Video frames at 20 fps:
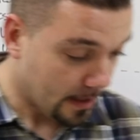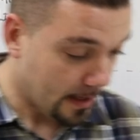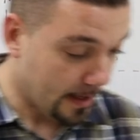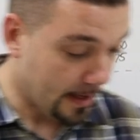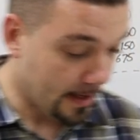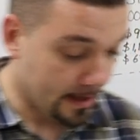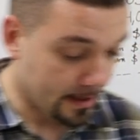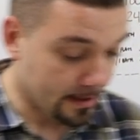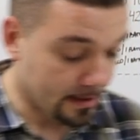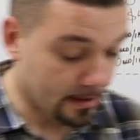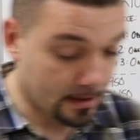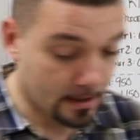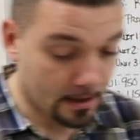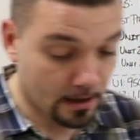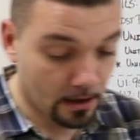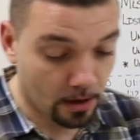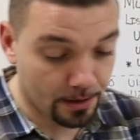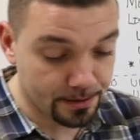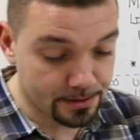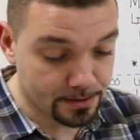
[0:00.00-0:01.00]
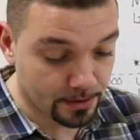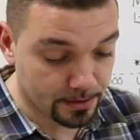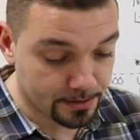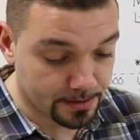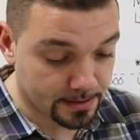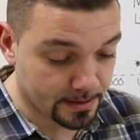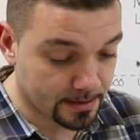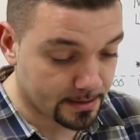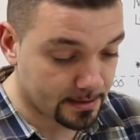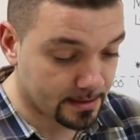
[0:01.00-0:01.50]
And uh, also
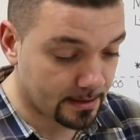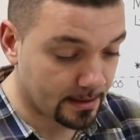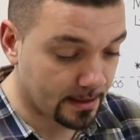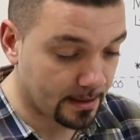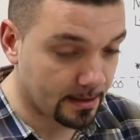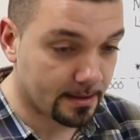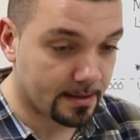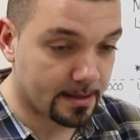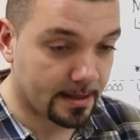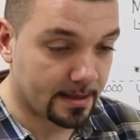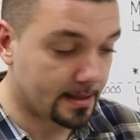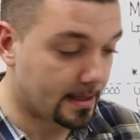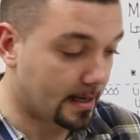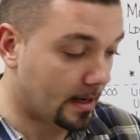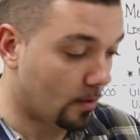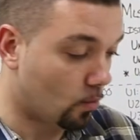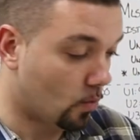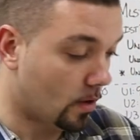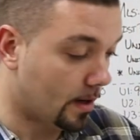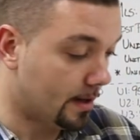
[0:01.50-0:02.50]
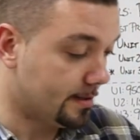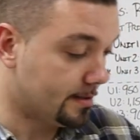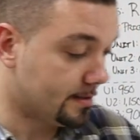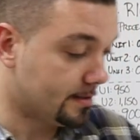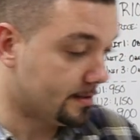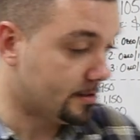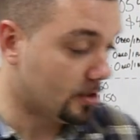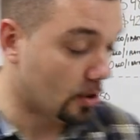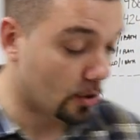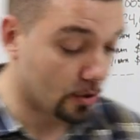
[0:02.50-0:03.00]
just another thing that I wanted
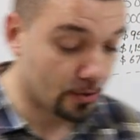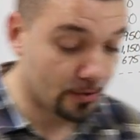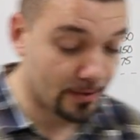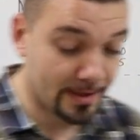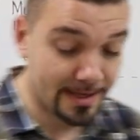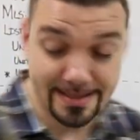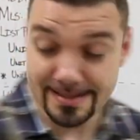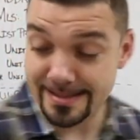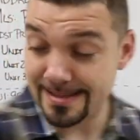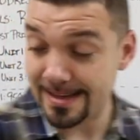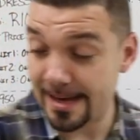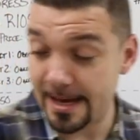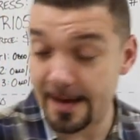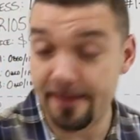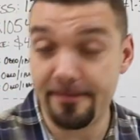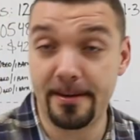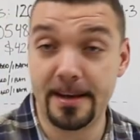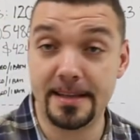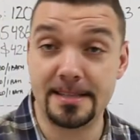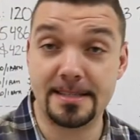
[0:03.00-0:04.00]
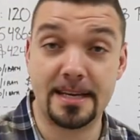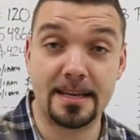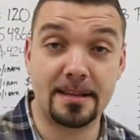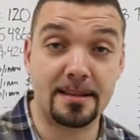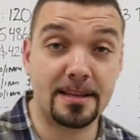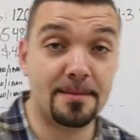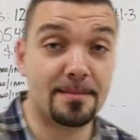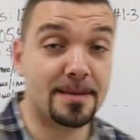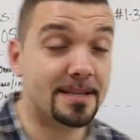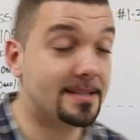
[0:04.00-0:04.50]
to show you is the FHA
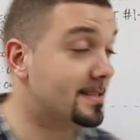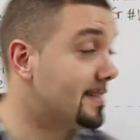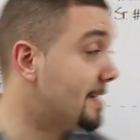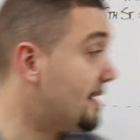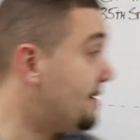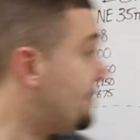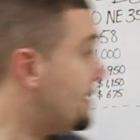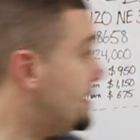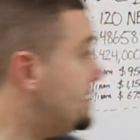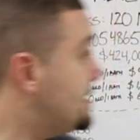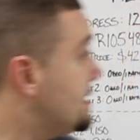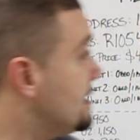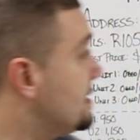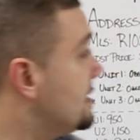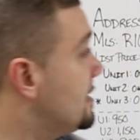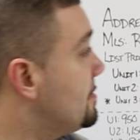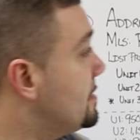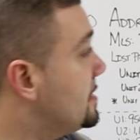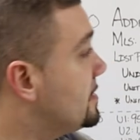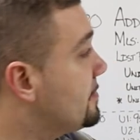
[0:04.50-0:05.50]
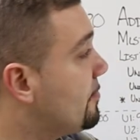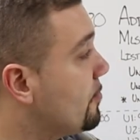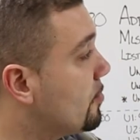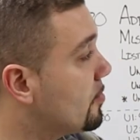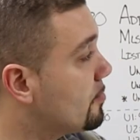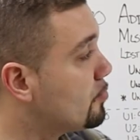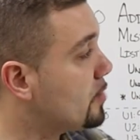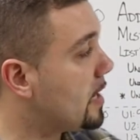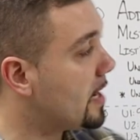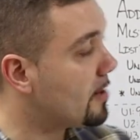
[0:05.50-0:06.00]
limits. The FHA limits
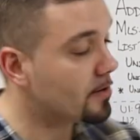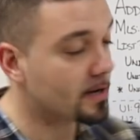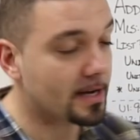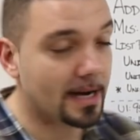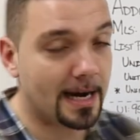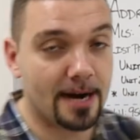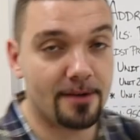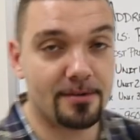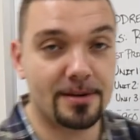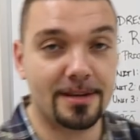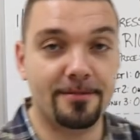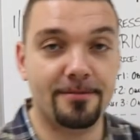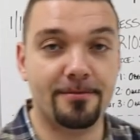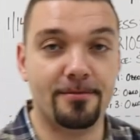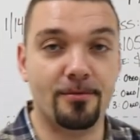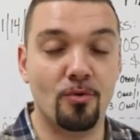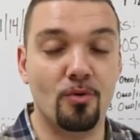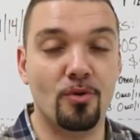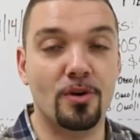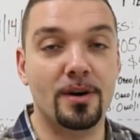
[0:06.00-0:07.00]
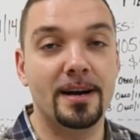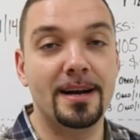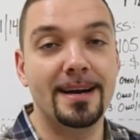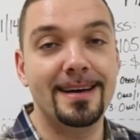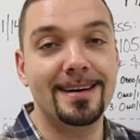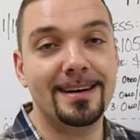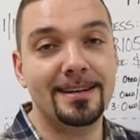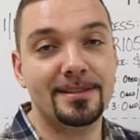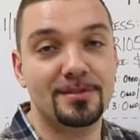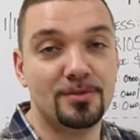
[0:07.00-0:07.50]
for Broward County for
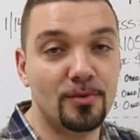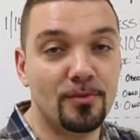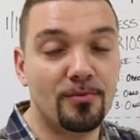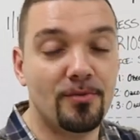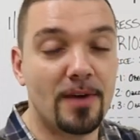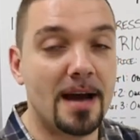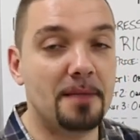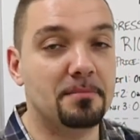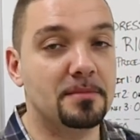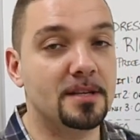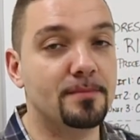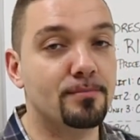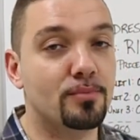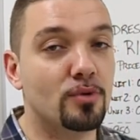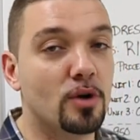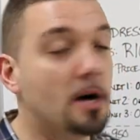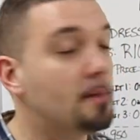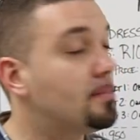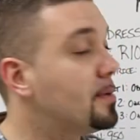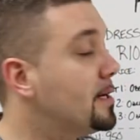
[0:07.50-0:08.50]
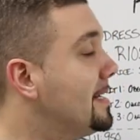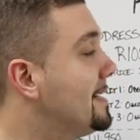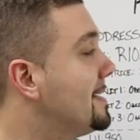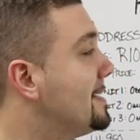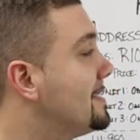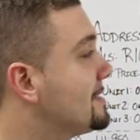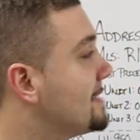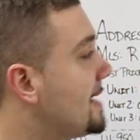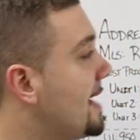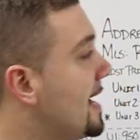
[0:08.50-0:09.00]
a two-family property
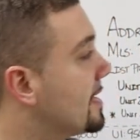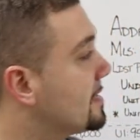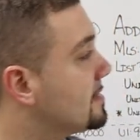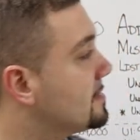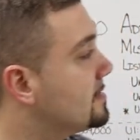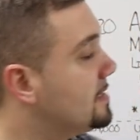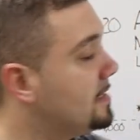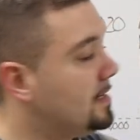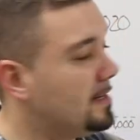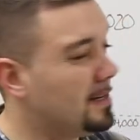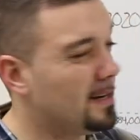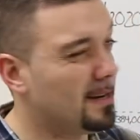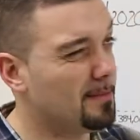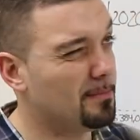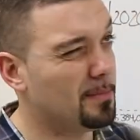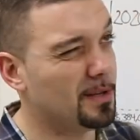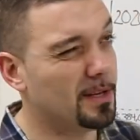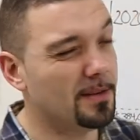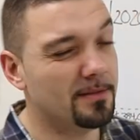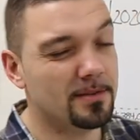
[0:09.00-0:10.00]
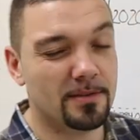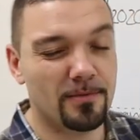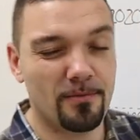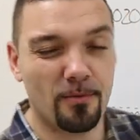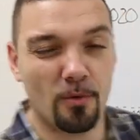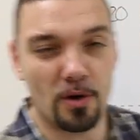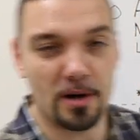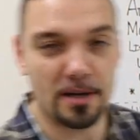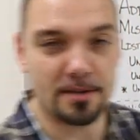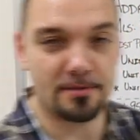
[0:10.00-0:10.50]
is actually, I believe it's
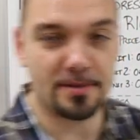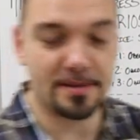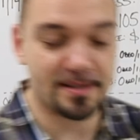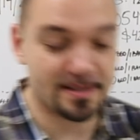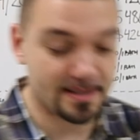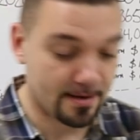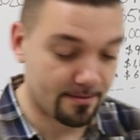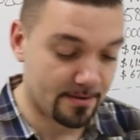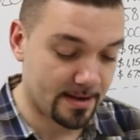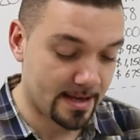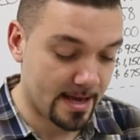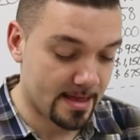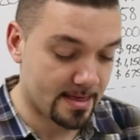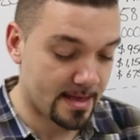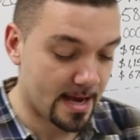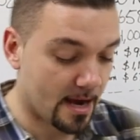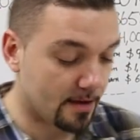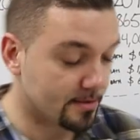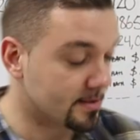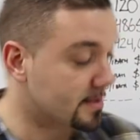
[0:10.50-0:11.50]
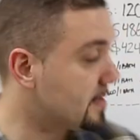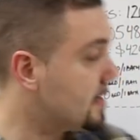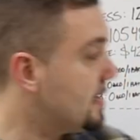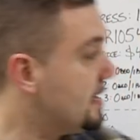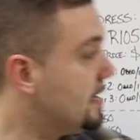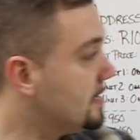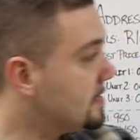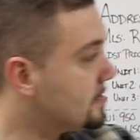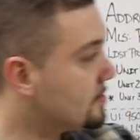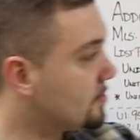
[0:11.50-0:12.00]
478000
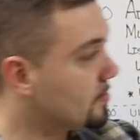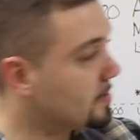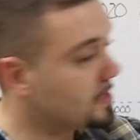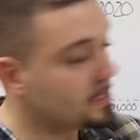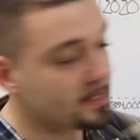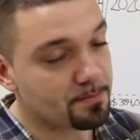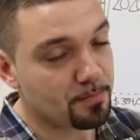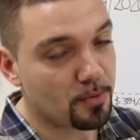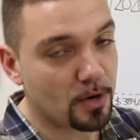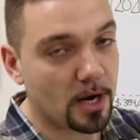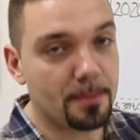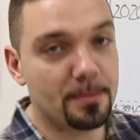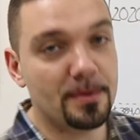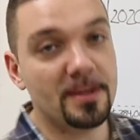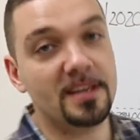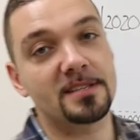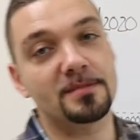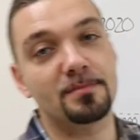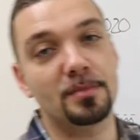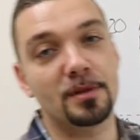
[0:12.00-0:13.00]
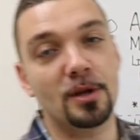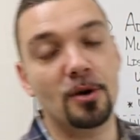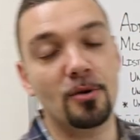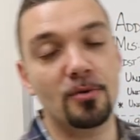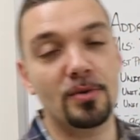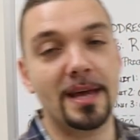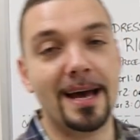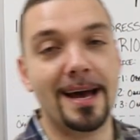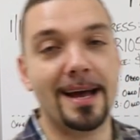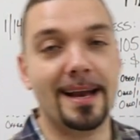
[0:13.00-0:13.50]
So this property is
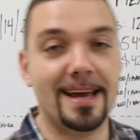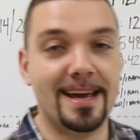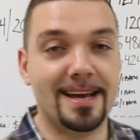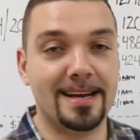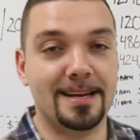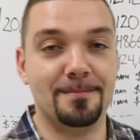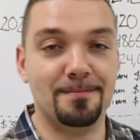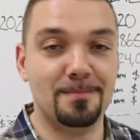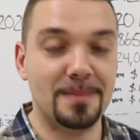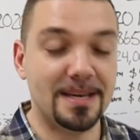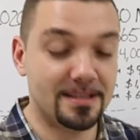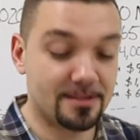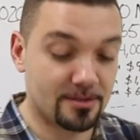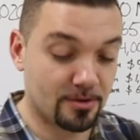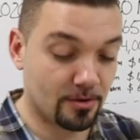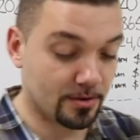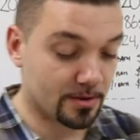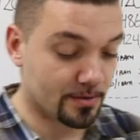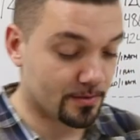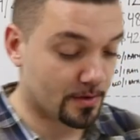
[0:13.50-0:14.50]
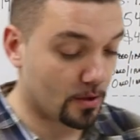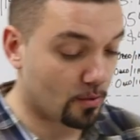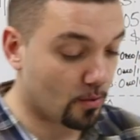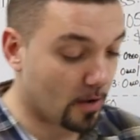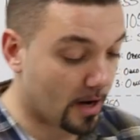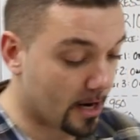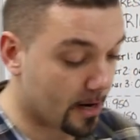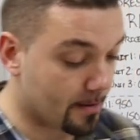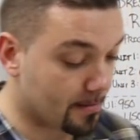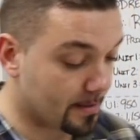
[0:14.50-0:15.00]
below that and it meets those
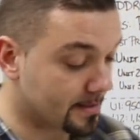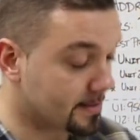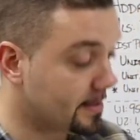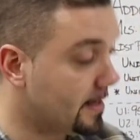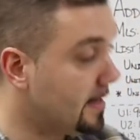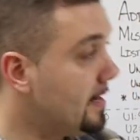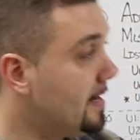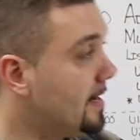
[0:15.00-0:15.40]
requirements.